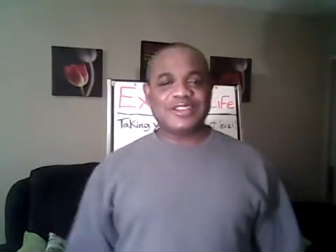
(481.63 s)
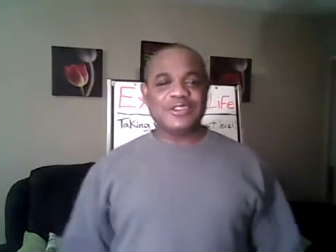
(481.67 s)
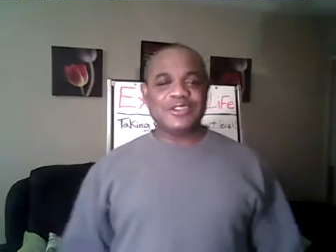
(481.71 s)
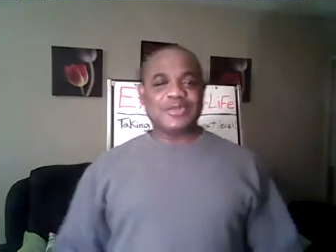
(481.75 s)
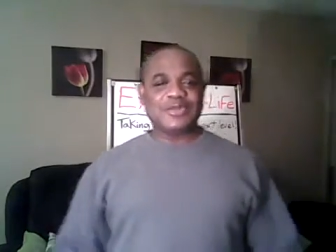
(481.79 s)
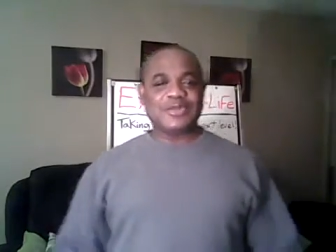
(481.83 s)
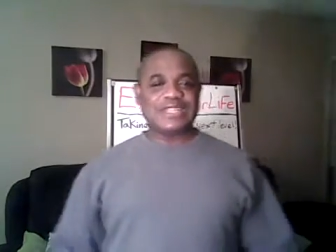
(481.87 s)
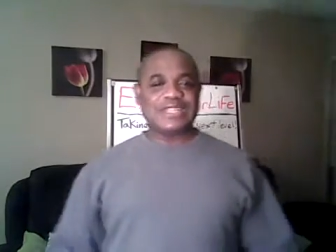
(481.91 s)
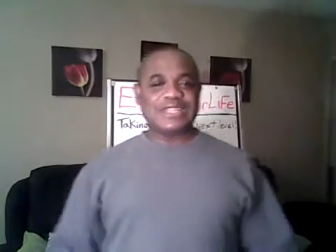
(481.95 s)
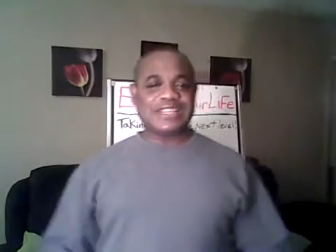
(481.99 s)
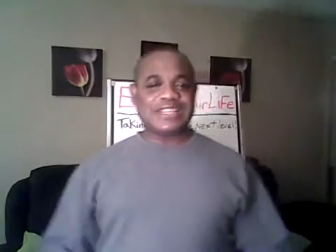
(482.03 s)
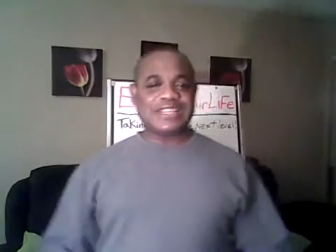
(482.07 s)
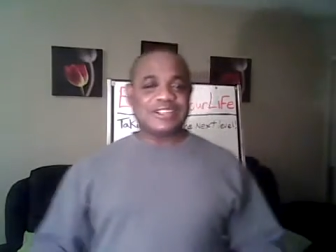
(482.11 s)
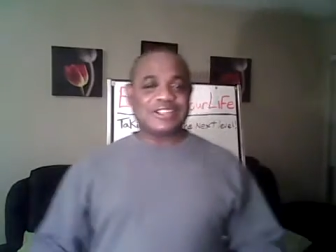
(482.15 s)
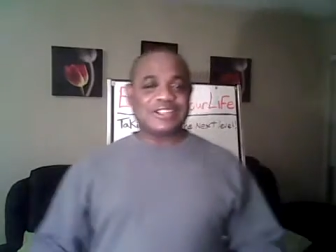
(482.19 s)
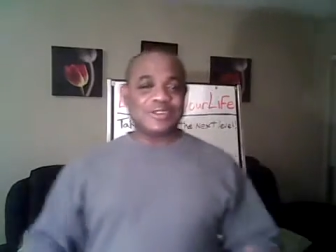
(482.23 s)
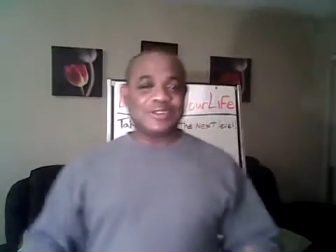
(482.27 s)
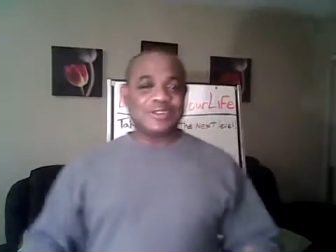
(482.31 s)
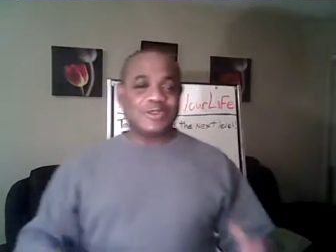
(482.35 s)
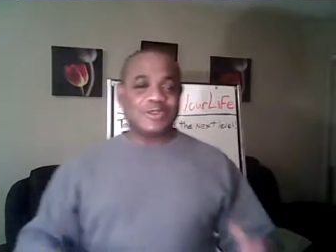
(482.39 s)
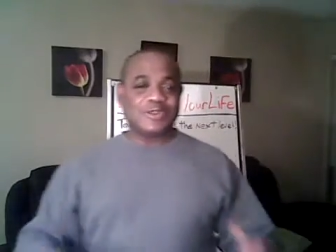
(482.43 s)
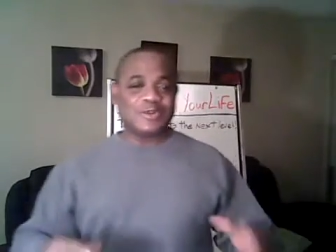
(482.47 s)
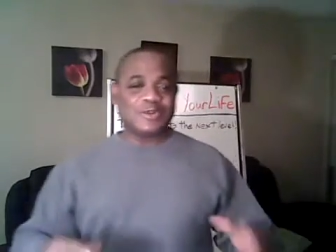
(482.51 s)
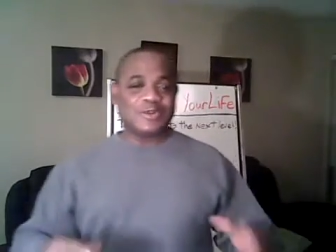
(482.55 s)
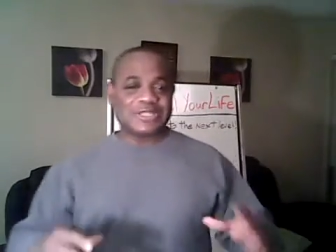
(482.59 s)
when he can
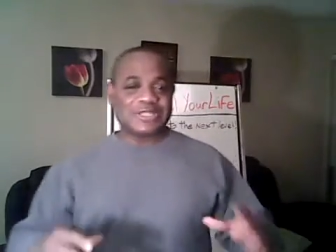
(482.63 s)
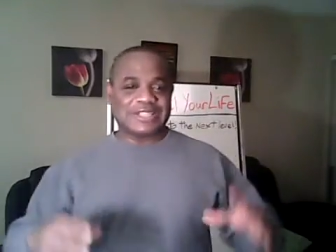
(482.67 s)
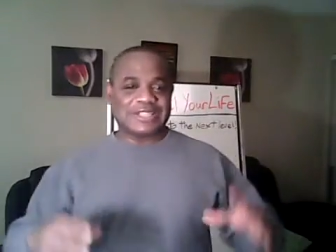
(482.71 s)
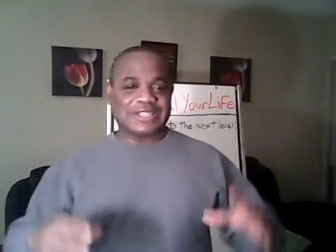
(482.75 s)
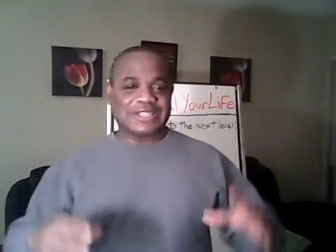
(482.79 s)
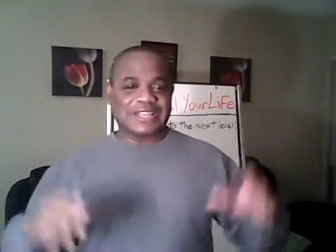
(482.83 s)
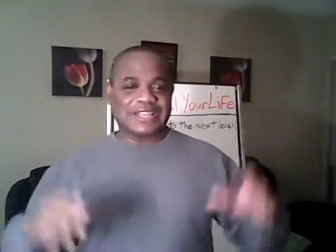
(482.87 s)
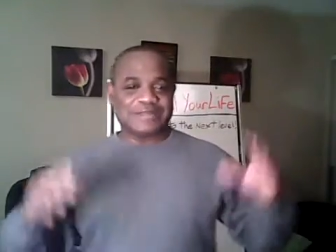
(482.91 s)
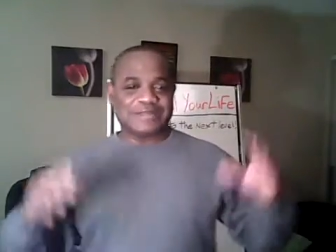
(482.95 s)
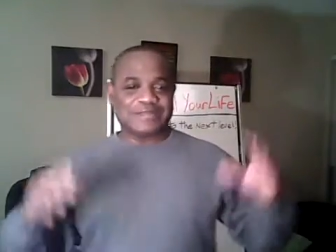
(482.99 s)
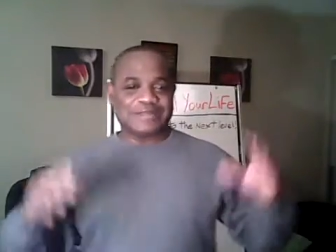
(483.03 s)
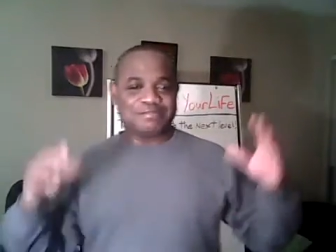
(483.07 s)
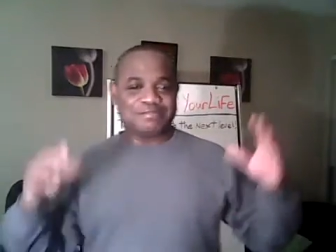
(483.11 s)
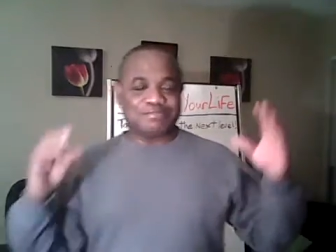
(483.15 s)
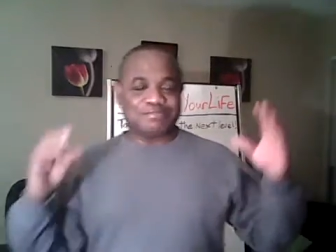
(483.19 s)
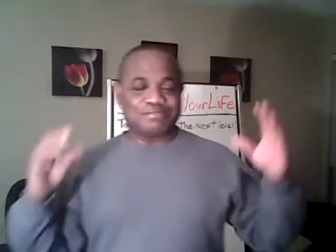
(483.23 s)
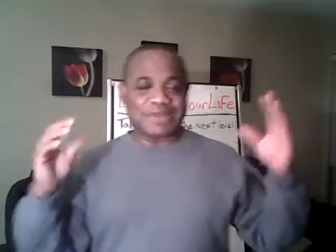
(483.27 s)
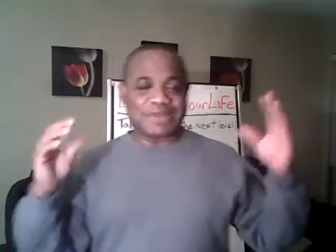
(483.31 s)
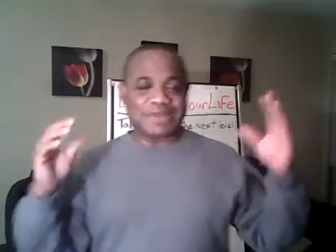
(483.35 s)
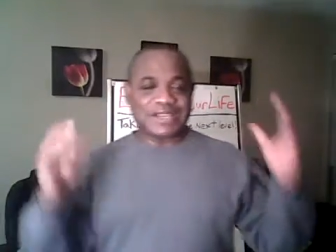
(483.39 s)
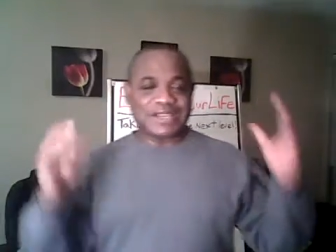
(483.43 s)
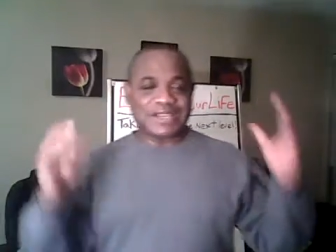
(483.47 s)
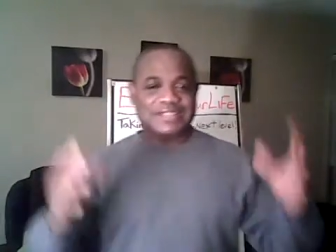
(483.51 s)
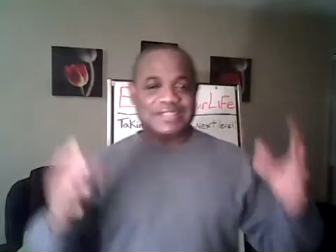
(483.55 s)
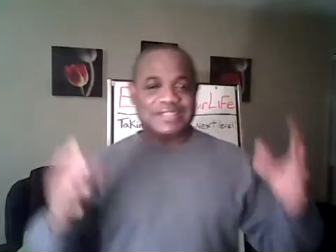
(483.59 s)
go with like
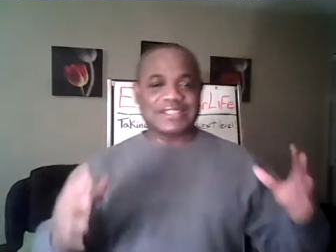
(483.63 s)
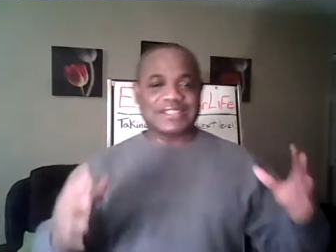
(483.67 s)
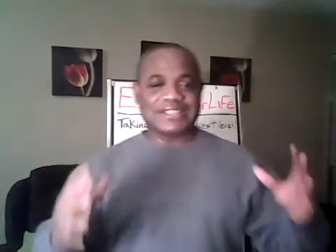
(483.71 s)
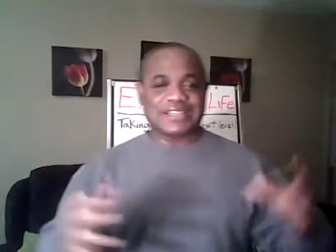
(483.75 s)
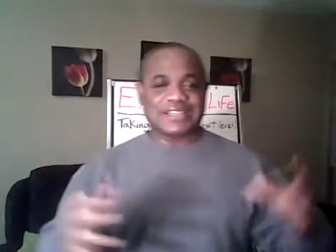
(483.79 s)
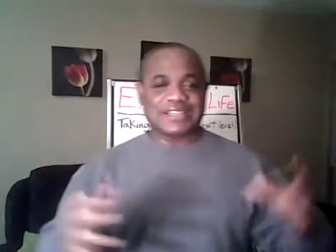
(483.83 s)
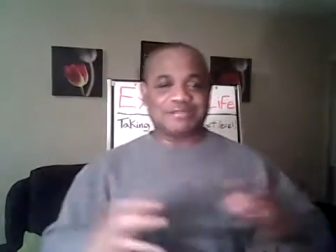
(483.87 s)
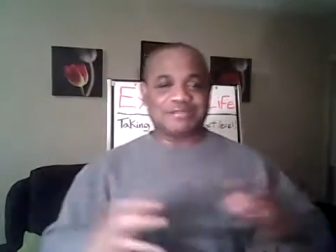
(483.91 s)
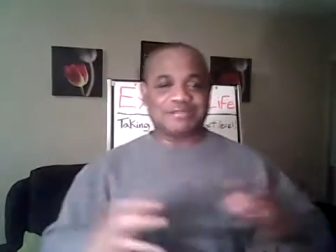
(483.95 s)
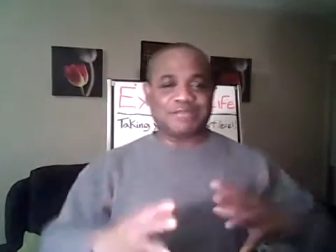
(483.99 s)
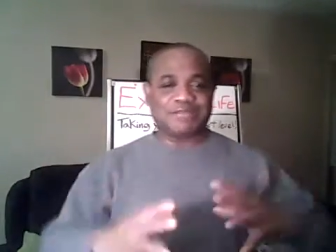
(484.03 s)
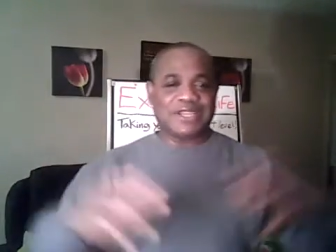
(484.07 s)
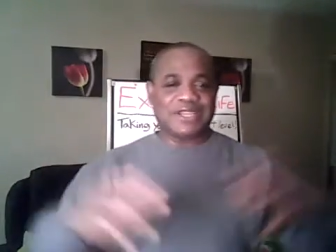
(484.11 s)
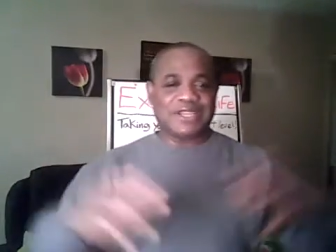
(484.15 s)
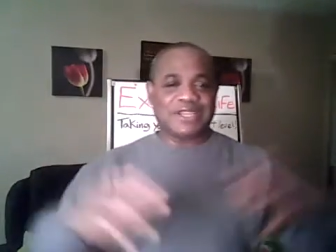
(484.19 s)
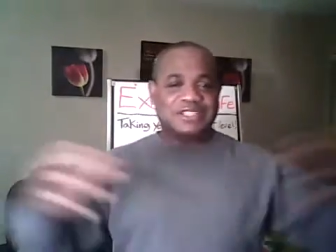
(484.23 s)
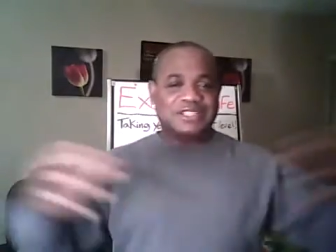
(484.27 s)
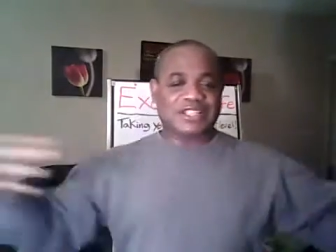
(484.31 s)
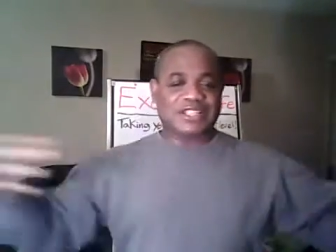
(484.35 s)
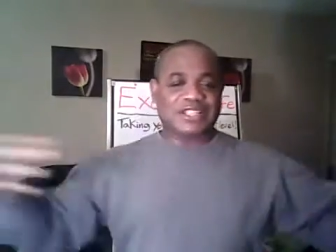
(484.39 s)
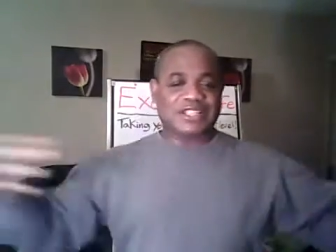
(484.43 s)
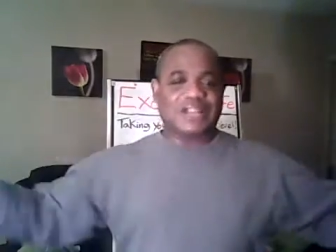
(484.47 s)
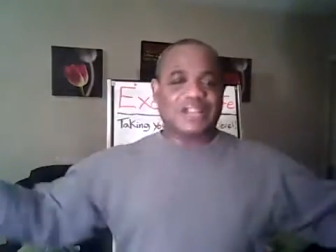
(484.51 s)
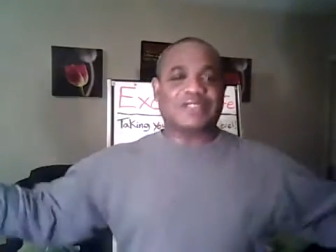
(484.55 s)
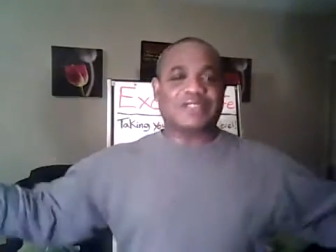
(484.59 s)
buckets, like a big
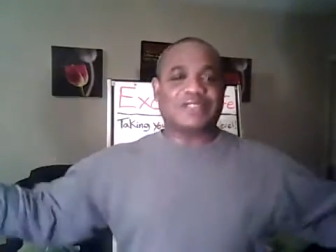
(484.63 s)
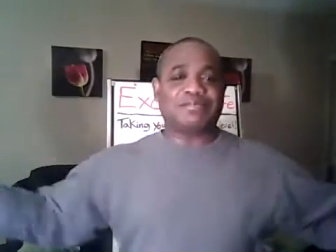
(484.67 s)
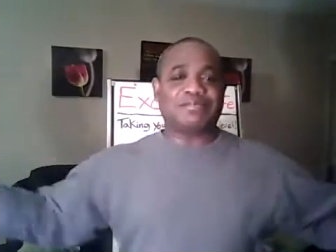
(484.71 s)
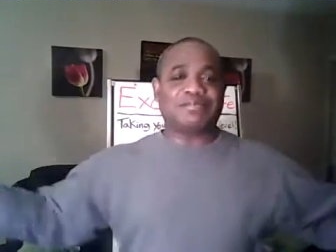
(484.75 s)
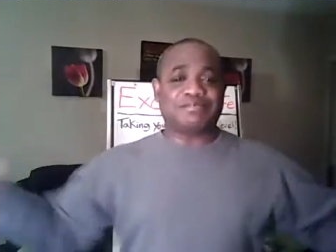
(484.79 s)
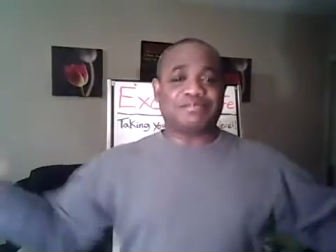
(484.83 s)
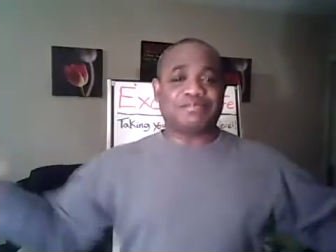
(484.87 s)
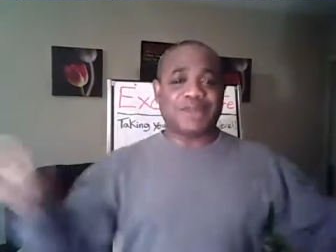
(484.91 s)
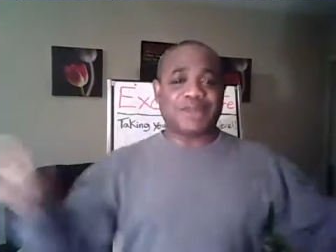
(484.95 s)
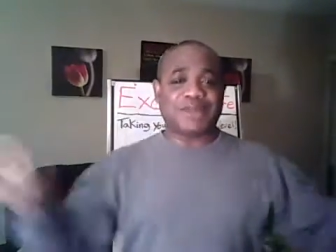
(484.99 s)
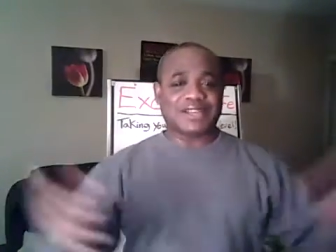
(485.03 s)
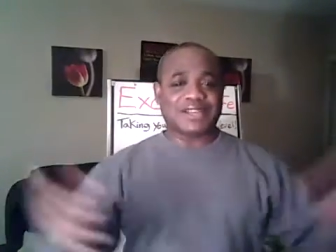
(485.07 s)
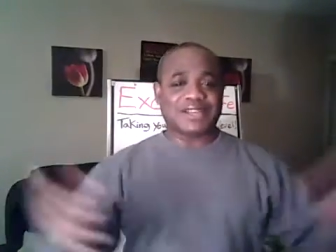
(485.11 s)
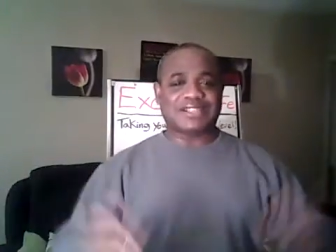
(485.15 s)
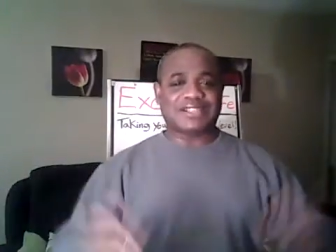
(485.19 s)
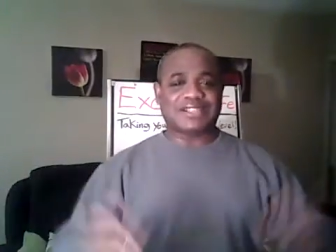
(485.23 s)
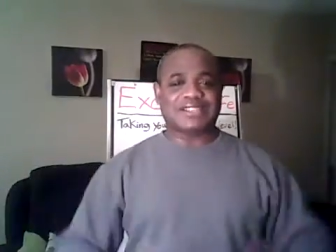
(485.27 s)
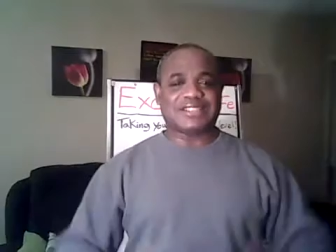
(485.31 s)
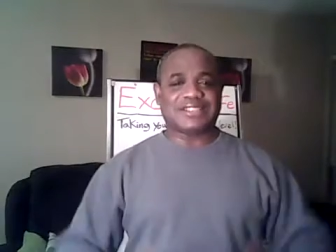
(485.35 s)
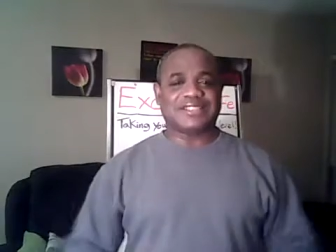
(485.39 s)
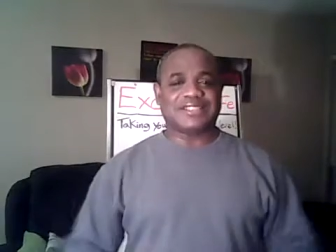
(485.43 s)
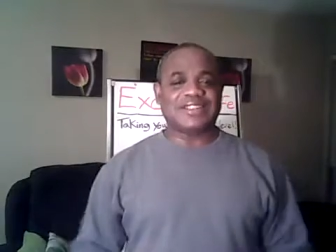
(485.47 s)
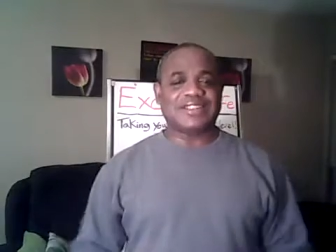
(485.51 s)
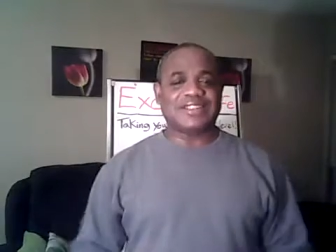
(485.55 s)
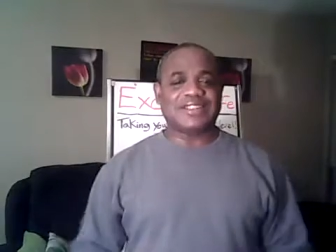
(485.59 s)
tongue of
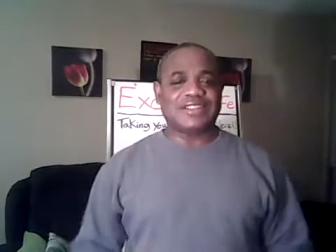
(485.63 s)
buckets